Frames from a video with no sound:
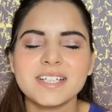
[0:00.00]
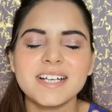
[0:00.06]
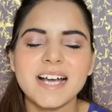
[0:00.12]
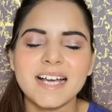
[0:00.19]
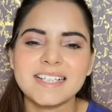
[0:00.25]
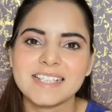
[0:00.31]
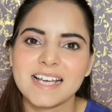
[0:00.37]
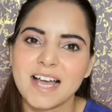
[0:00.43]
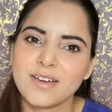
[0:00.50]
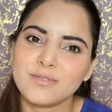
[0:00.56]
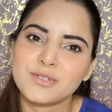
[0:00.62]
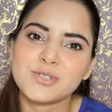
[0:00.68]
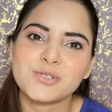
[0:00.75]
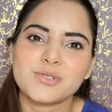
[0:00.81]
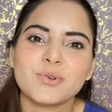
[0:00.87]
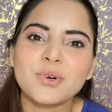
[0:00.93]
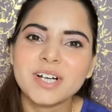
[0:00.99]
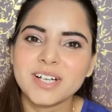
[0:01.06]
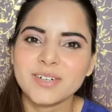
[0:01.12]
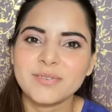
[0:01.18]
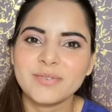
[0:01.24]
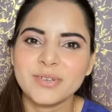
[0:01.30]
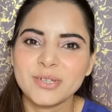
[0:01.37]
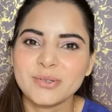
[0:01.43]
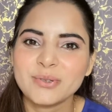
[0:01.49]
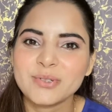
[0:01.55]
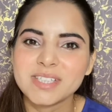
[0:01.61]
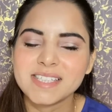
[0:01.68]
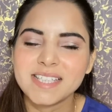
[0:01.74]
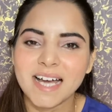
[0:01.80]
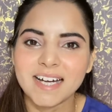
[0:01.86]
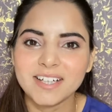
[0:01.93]
guys, I was so
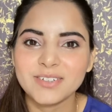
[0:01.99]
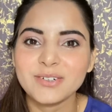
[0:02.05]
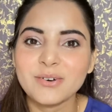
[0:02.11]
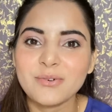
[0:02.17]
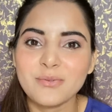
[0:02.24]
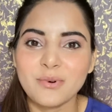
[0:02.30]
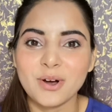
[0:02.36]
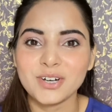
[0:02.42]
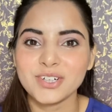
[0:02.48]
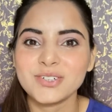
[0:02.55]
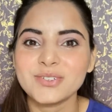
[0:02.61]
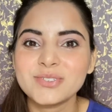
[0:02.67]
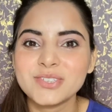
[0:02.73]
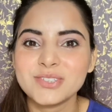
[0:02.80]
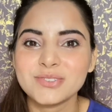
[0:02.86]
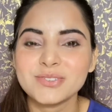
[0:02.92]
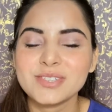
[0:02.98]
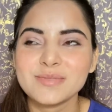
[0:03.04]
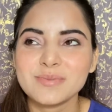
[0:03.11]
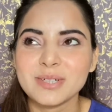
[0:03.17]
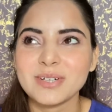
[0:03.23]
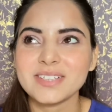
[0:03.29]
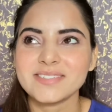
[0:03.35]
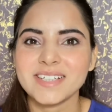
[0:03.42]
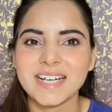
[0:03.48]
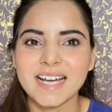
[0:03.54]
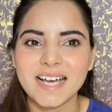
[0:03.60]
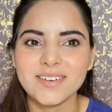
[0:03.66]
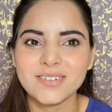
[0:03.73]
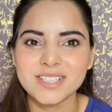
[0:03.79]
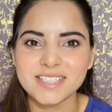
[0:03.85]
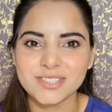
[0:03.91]
confused that what to choose, because when
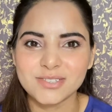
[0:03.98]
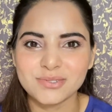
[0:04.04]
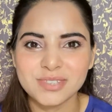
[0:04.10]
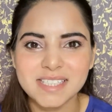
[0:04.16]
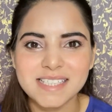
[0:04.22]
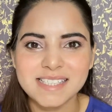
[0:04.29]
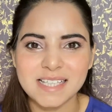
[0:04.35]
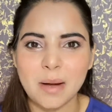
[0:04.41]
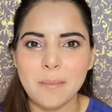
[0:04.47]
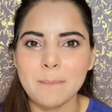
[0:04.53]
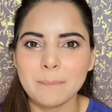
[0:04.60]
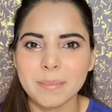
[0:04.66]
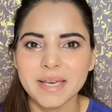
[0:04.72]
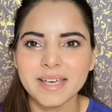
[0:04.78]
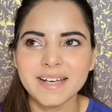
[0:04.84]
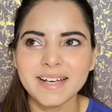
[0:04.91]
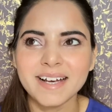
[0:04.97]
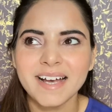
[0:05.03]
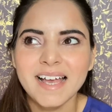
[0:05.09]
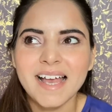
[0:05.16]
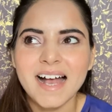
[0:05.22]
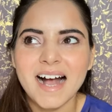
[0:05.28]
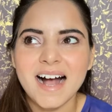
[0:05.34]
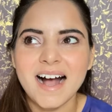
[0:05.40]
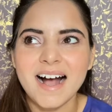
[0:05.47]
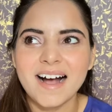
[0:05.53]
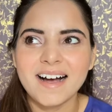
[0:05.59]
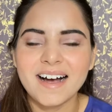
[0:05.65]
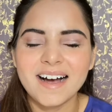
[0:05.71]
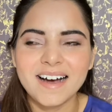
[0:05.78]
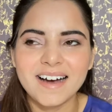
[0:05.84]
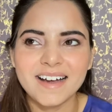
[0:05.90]
I was choosing some pink,
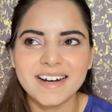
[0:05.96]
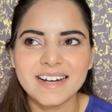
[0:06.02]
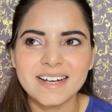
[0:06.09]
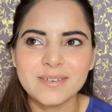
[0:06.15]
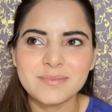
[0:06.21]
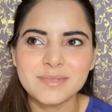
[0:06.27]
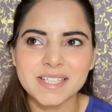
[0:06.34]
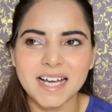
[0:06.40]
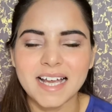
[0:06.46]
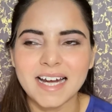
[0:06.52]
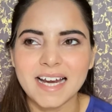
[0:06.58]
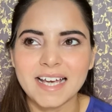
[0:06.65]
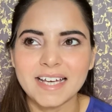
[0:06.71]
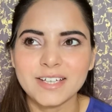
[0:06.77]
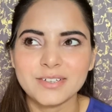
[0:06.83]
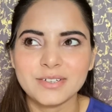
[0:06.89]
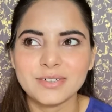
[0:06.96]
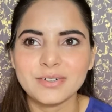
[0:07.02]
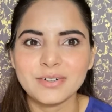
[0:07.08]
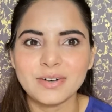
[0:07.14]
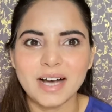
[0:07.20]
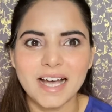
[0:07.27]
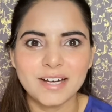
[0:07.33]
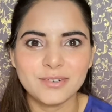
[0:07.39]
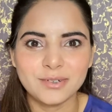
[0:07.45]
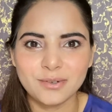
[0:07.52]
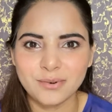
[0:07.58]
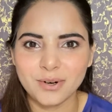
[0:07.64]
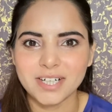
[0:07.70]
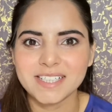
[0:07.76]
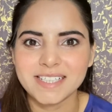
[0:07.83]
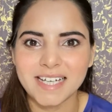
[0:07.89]
her lips are like I don't know
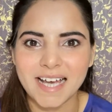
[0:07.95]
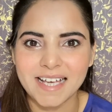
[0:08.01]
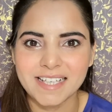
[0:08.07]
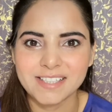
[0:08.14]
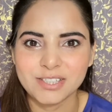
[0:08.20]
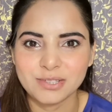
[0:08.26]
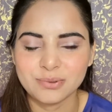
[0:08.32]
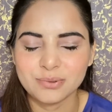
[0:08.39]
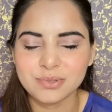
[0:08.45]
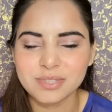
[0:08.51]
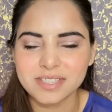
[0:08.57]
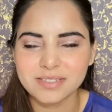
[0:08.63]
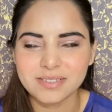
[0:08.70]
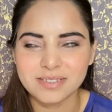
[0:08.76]
what she has used,